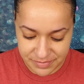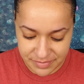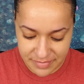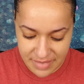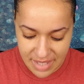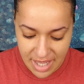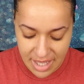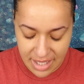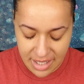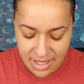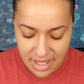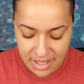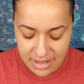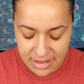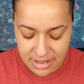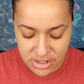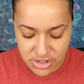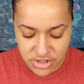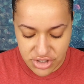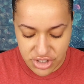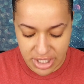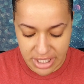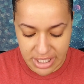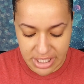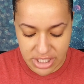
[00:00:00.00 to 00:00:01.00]
I got the
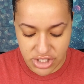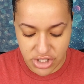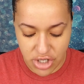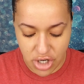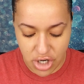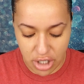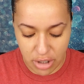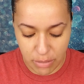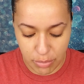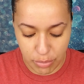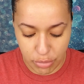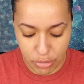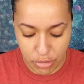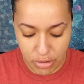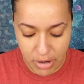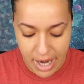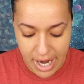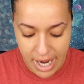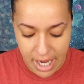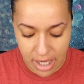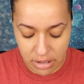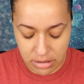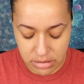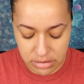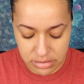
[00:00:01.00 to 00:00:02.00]
shade dark
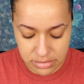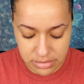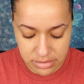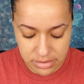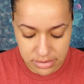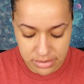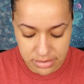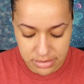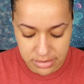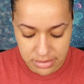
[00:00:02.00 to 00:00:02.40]
brown.